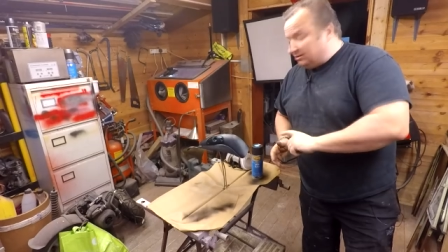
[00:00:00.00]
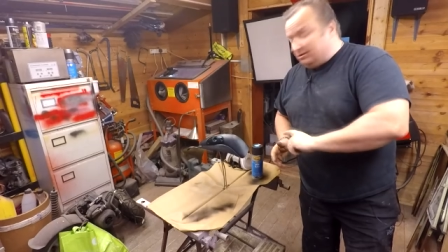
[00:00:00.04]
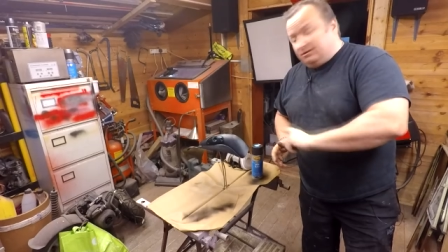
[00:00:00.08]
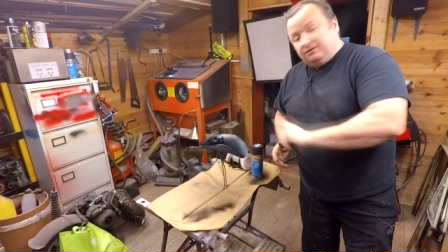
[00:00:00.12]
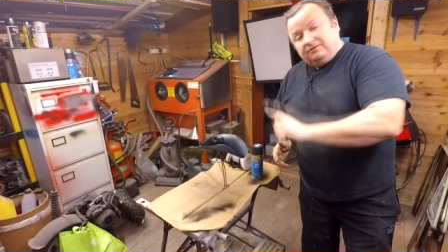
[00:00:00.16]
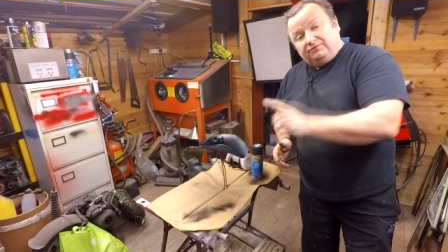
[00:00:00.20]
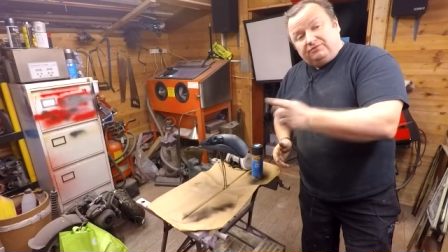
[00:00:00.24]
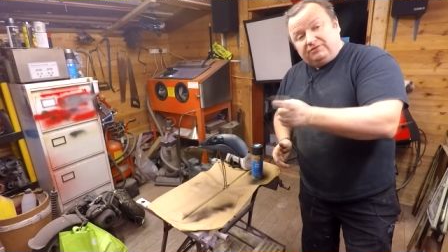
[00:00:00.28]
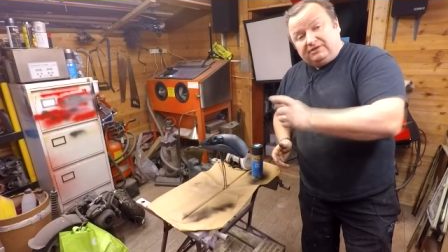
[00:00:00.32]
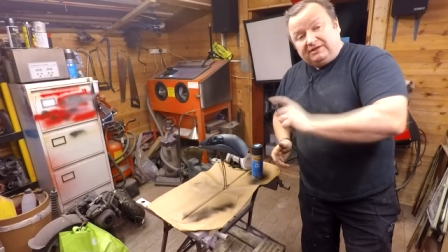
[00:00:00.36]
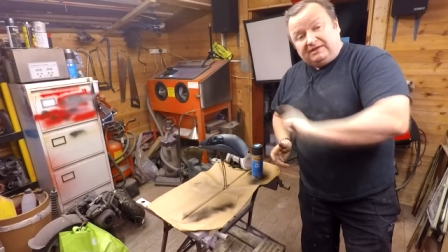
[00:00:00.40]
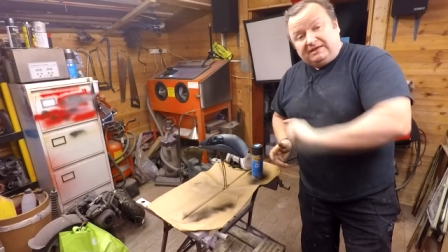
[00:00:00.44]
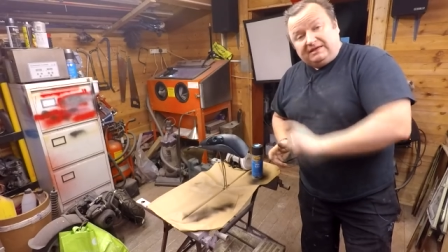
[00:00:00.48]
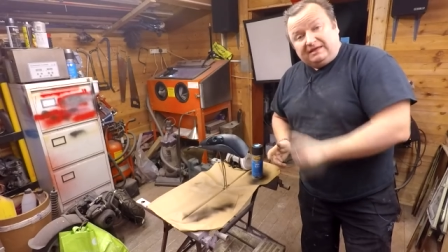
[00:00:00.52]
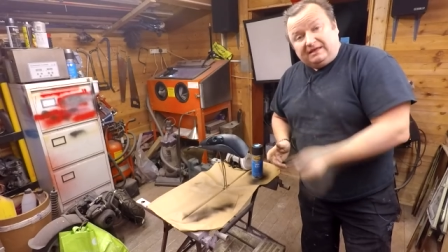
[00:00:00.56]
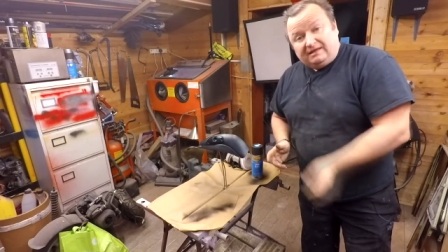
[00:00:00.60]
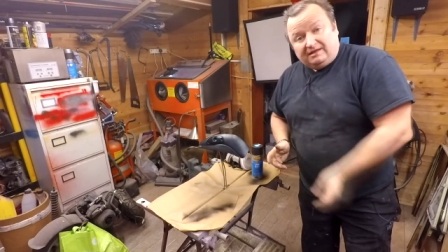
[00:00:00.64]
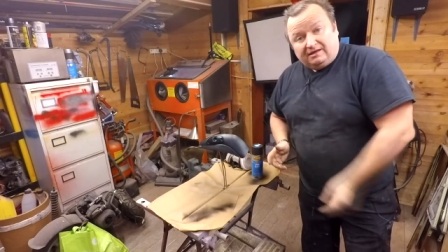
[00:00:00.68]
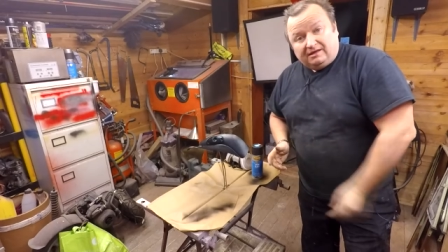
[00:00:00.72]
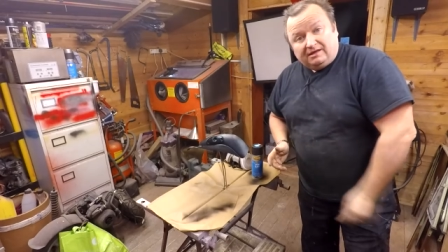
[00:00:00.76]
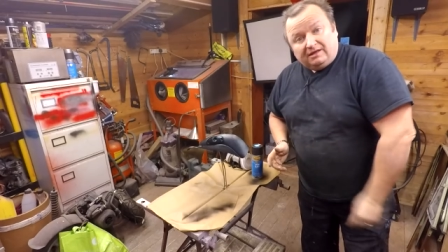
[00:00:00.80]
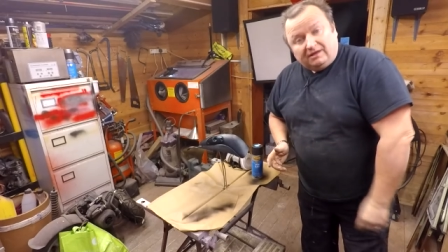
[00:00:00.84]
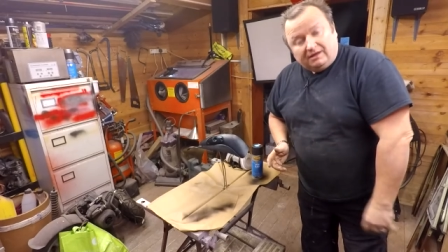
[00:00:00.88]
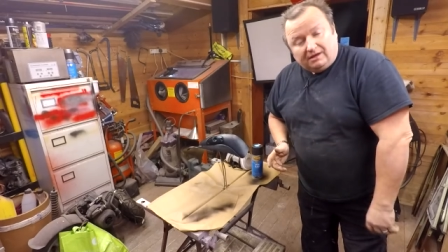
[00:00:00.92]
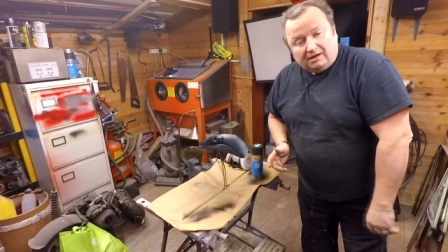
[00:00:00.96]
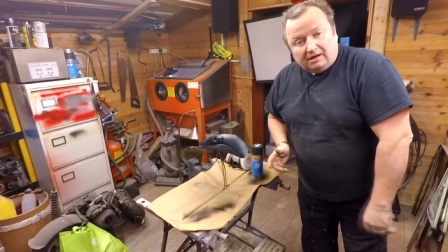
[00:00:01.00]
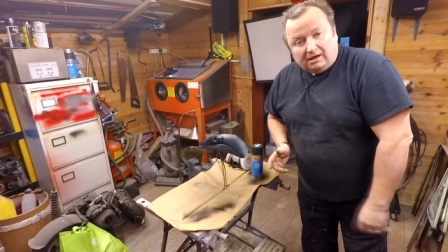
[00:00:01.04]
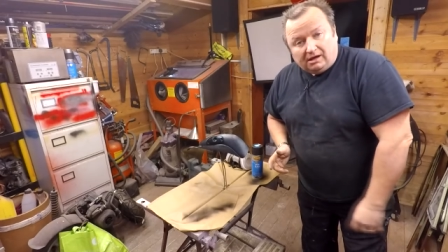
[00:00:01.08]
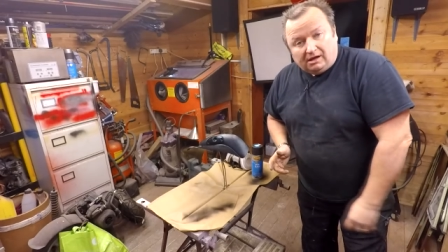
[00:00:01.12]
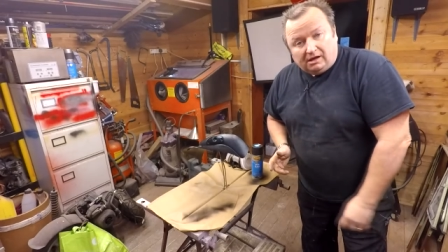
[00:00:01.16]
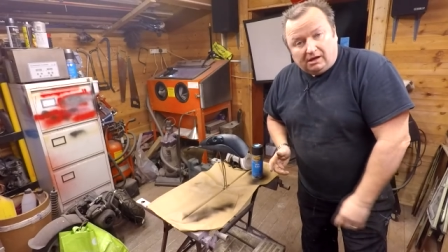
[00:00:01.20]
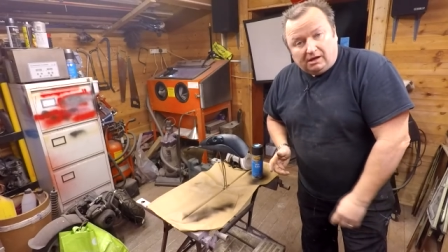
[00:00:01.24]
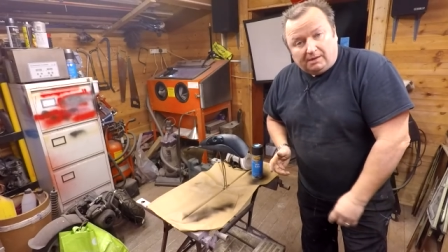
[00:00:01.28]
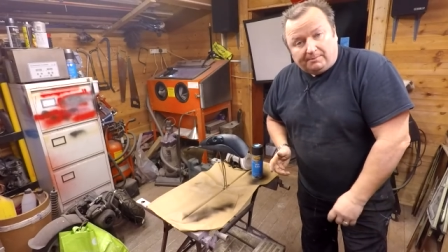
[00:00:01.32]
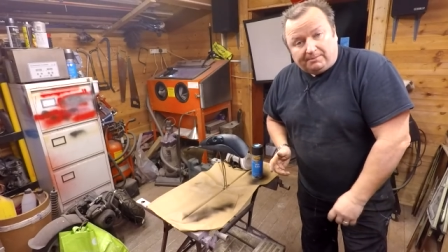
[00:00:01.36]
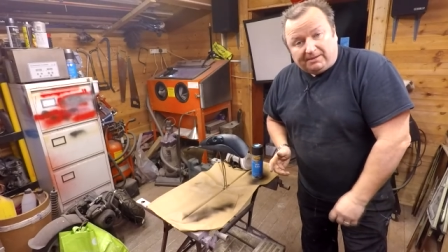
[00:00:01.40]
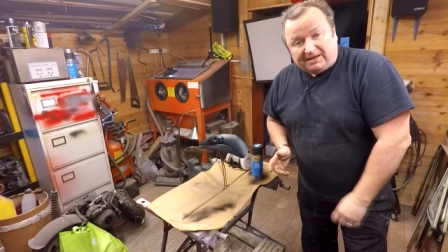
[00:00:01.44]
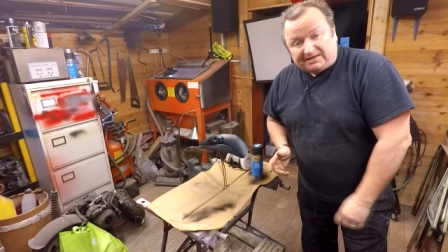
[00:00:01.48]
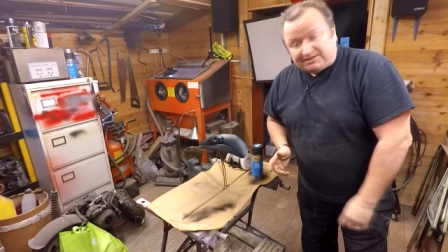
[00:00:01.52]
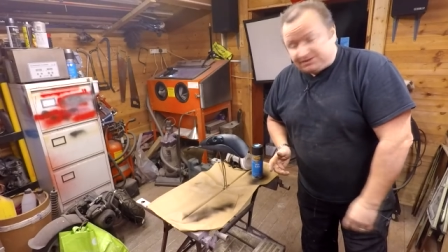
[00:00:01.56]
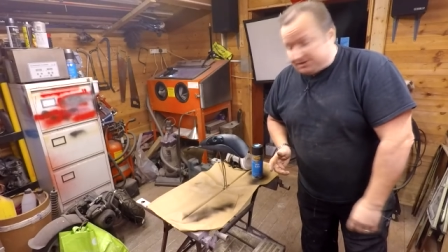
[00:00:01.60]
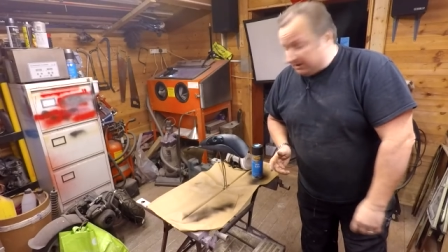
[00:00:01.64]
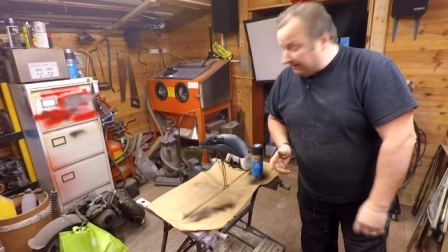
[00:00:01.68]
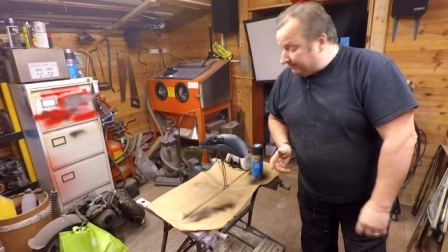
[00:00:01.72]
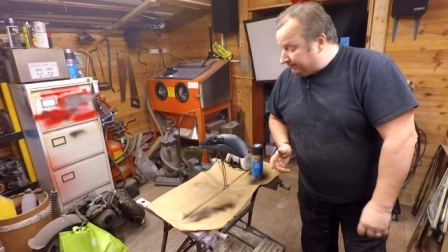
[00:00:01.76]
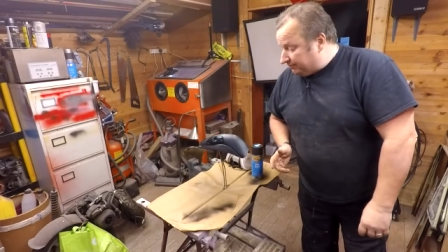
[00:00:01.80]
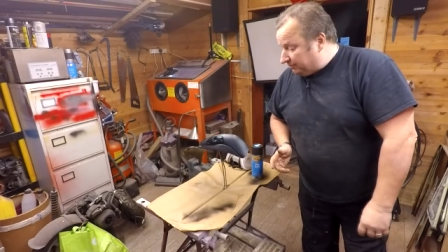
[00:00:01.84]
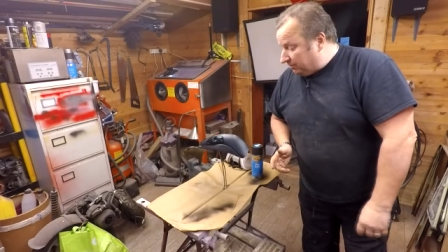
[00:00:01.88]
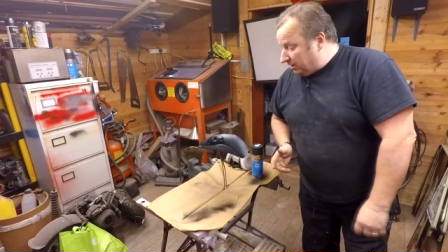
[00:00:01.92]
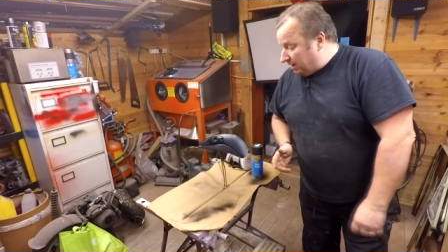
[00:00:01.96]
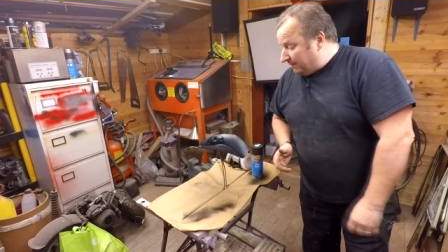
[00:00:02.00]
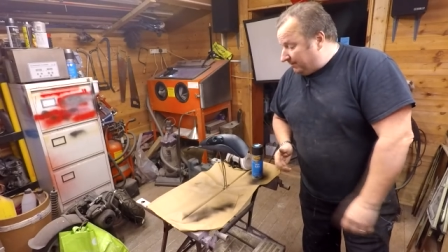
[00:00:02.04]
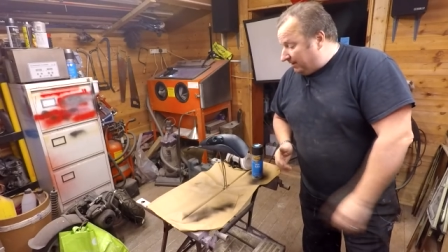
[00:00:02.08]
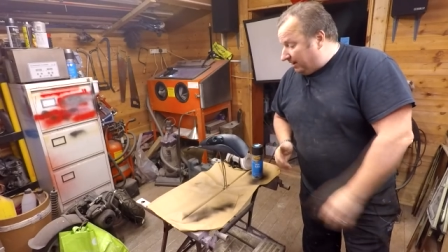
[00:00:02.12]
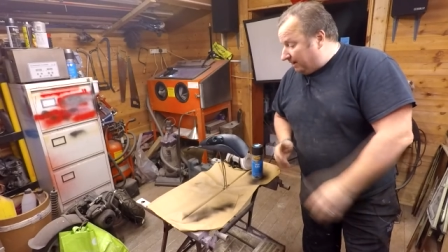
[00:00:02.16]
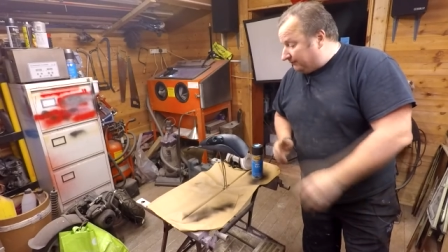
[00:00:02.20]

of the uh, plastic primer.